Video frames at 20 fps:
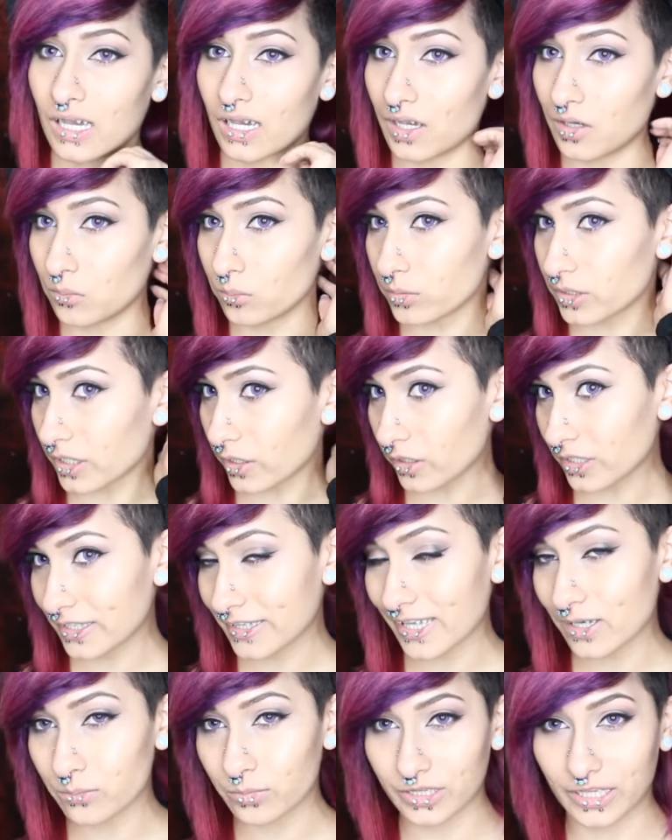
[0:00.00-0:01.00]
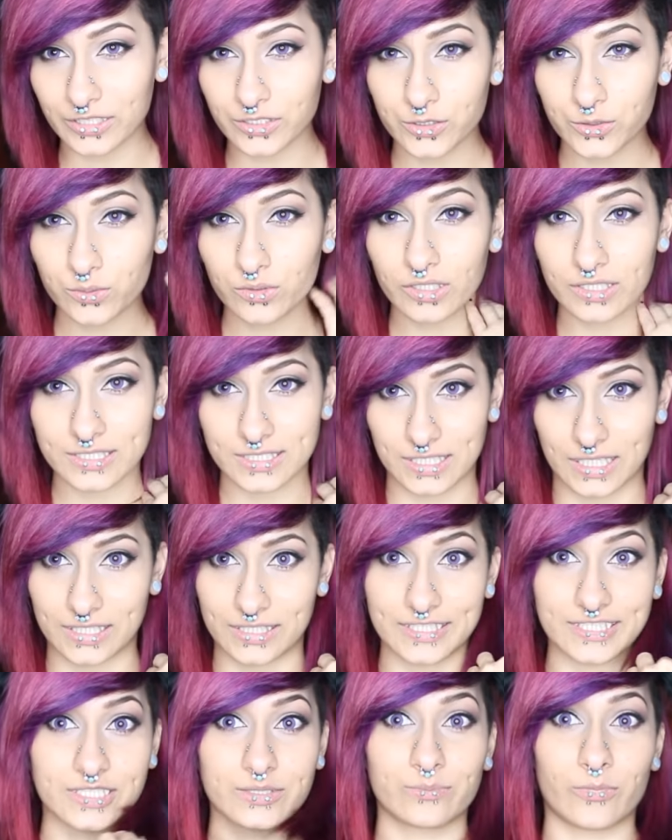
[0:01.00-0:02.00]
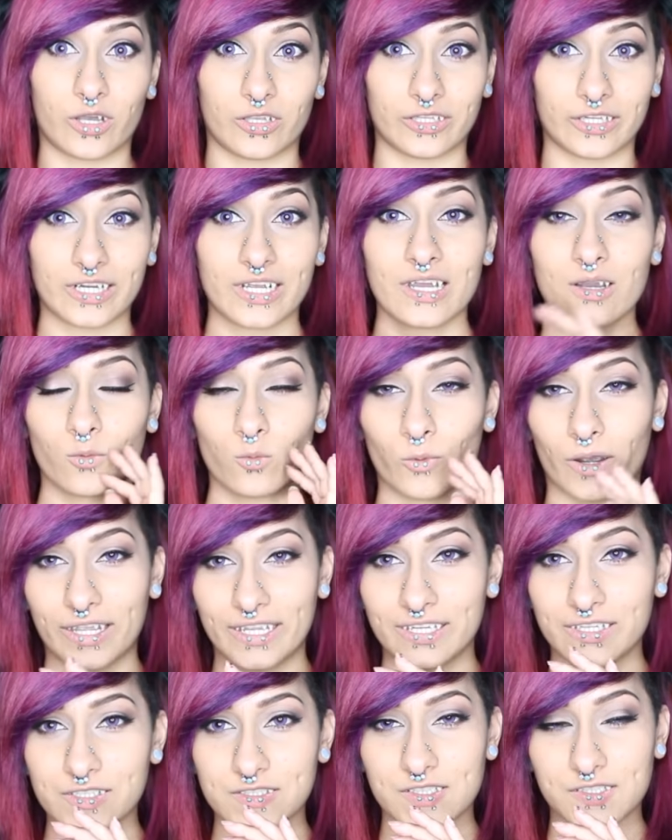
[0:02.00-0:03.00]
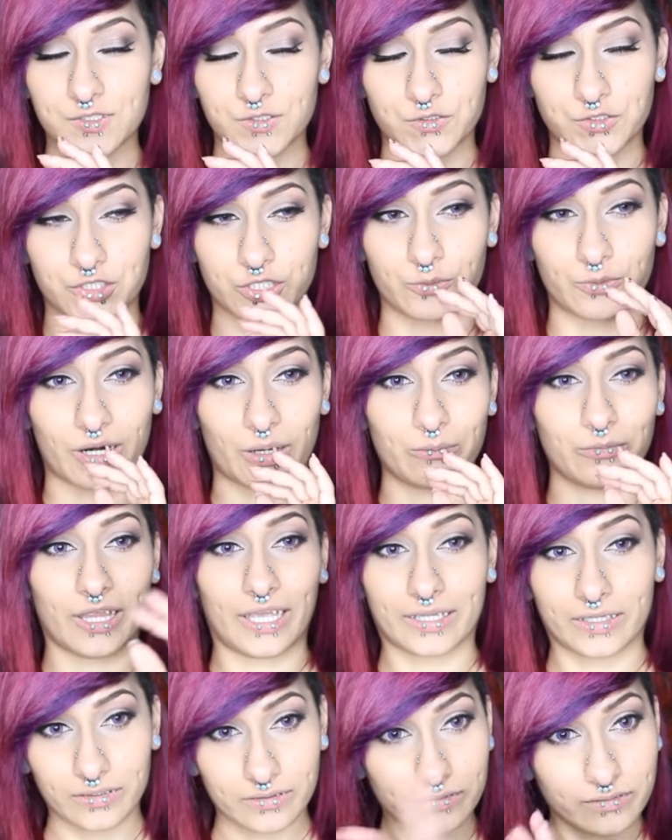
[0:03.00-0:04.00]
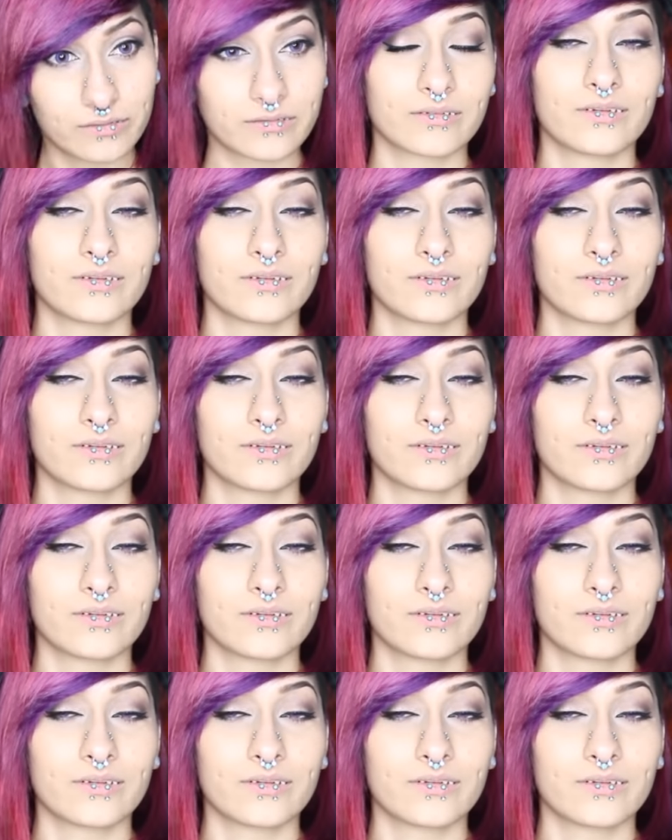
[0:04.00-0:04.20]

But not only that, but they do look slightly smaller. White ears is usually when I'm like,